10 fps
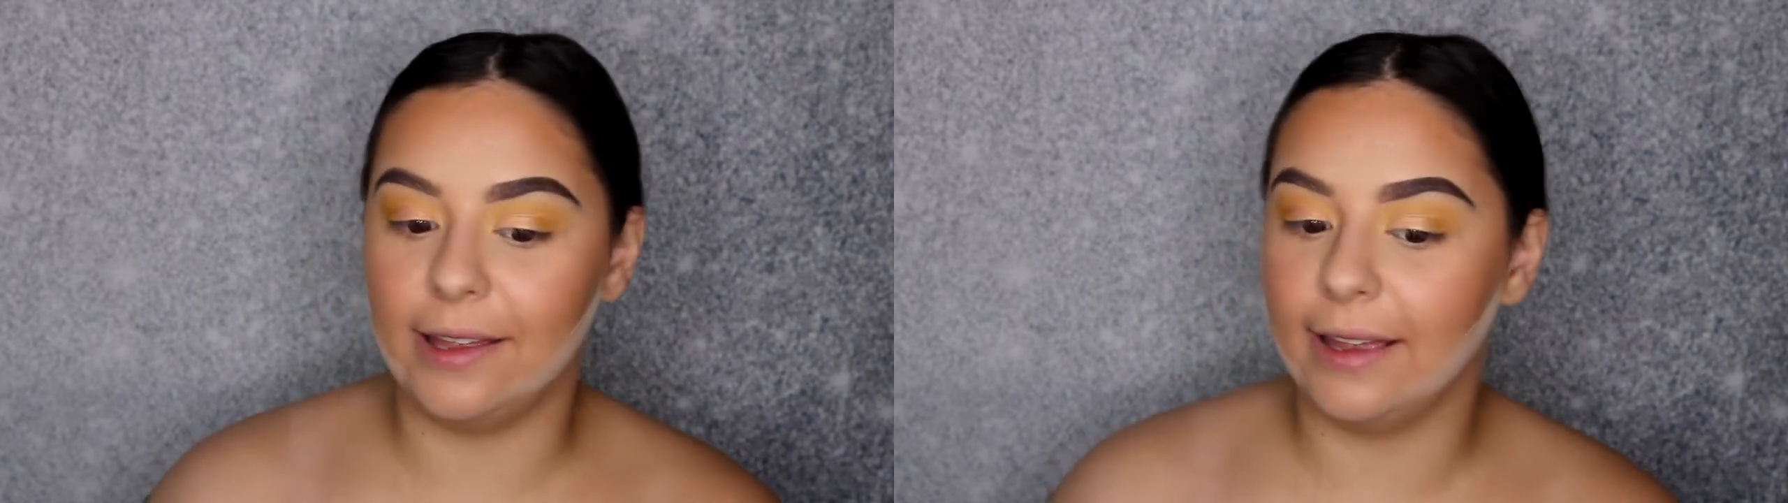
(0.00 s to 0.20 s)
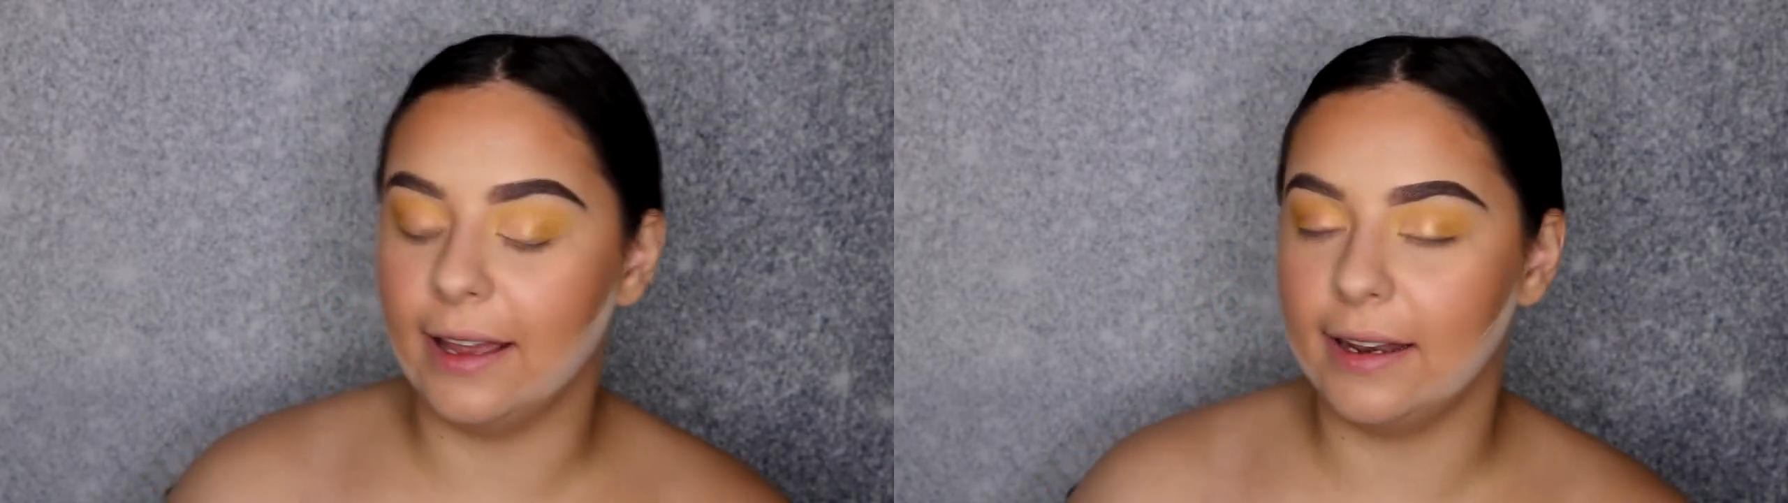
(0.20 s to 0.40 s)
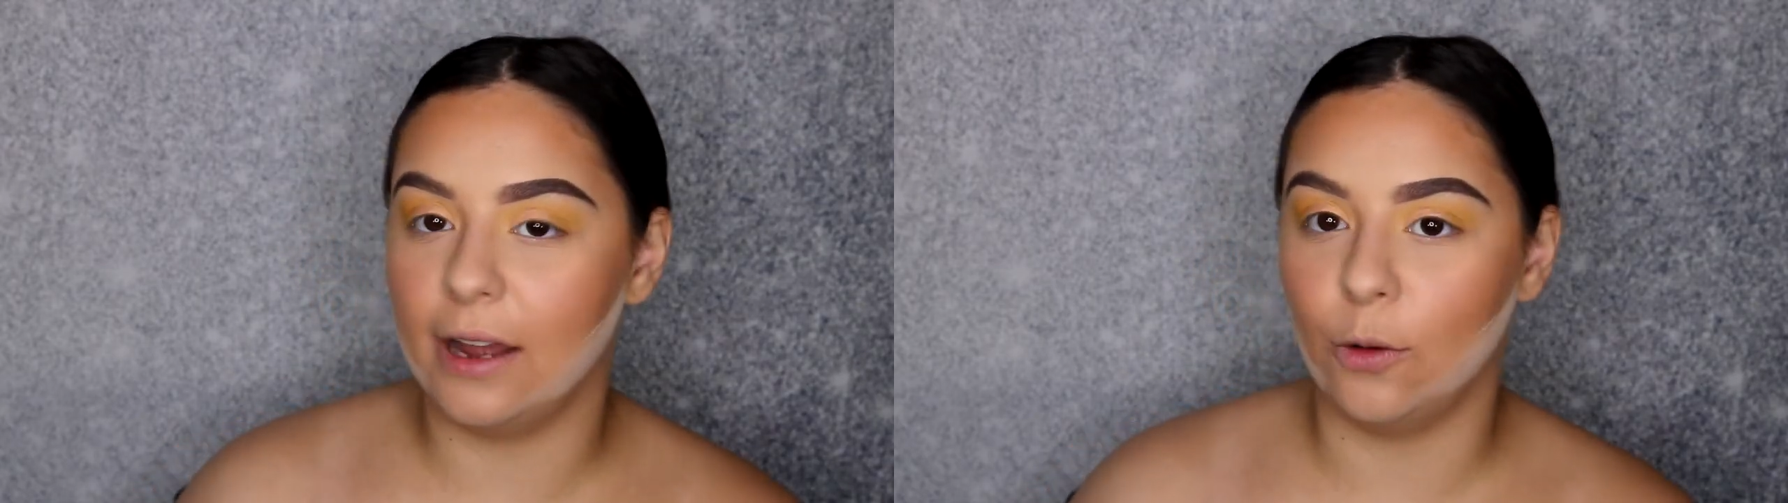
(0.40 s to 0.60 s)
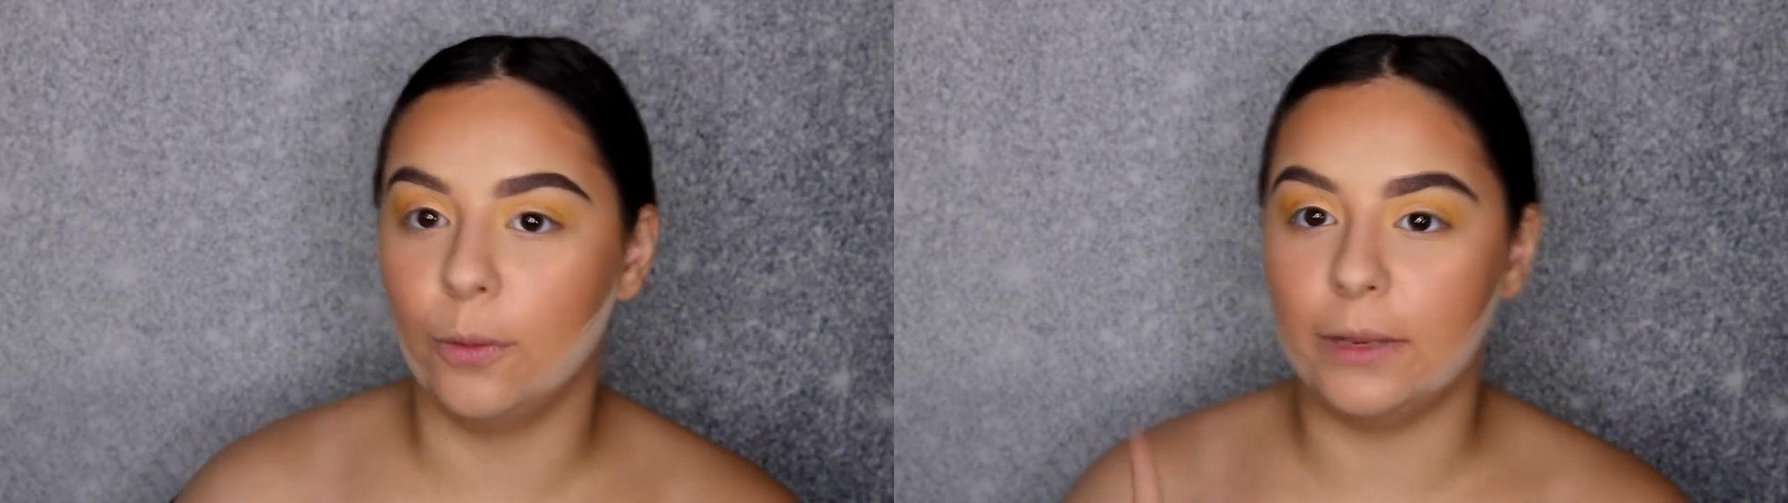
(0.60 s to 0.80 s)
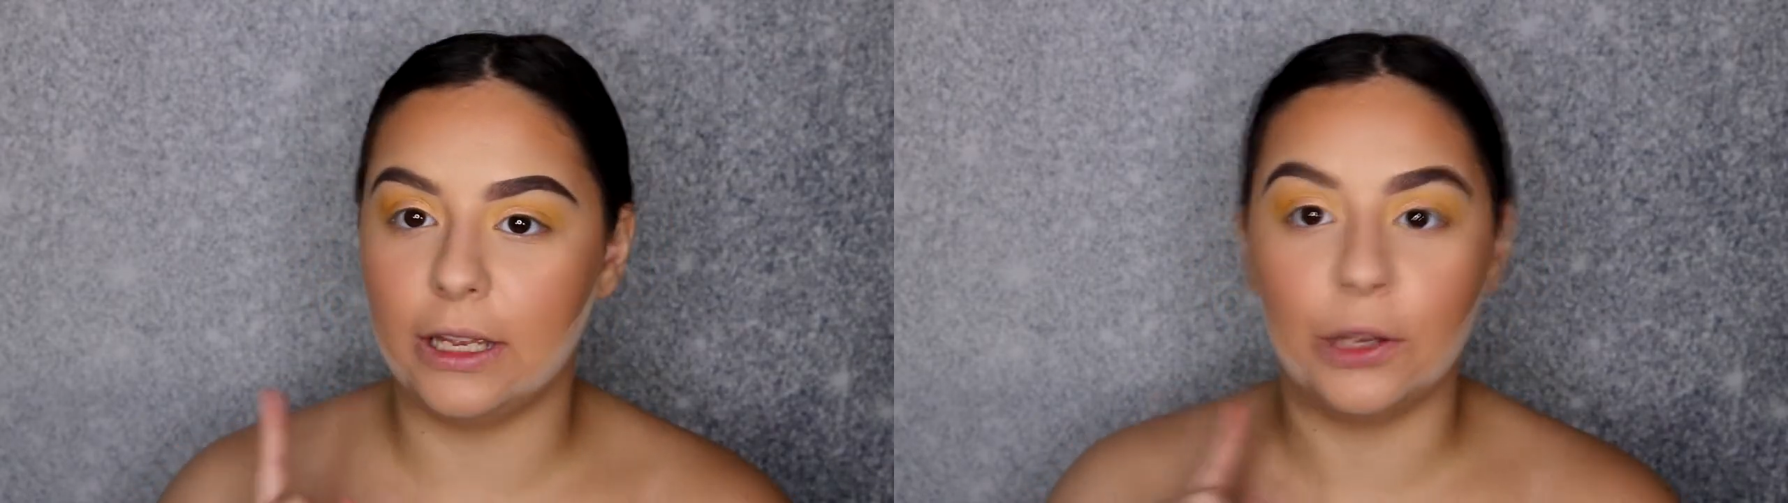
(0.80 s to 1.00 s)
and I will
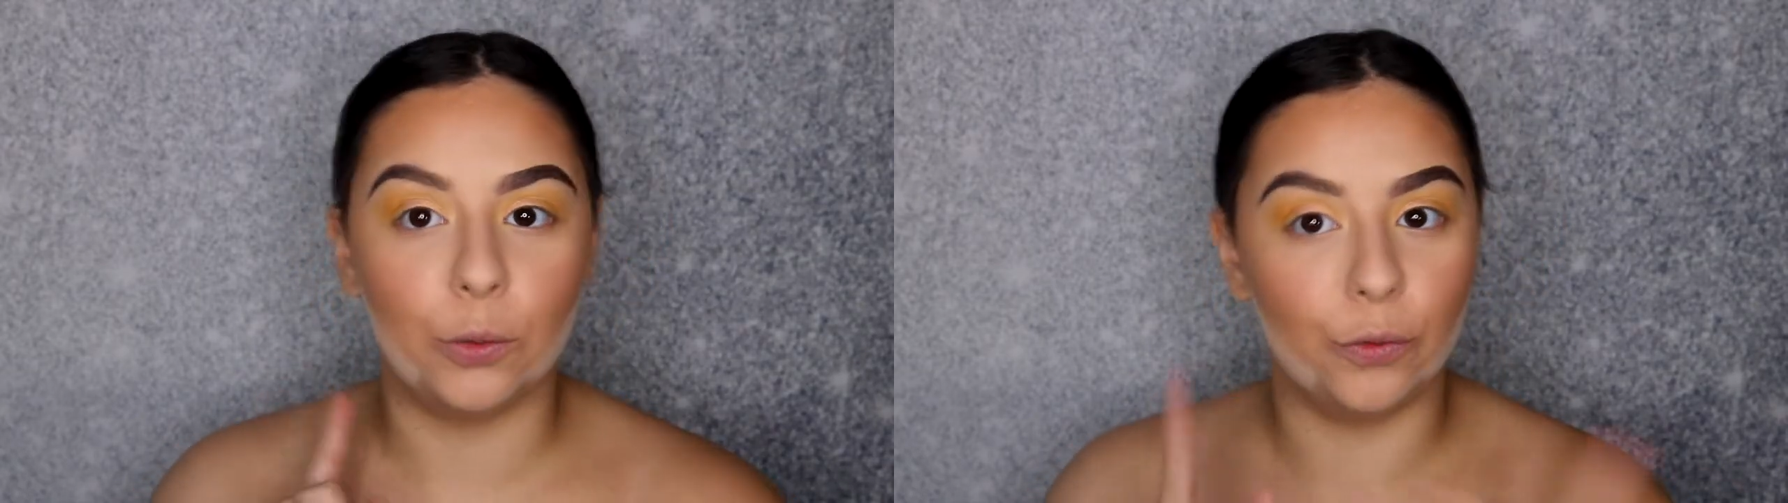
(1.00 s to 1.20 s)
be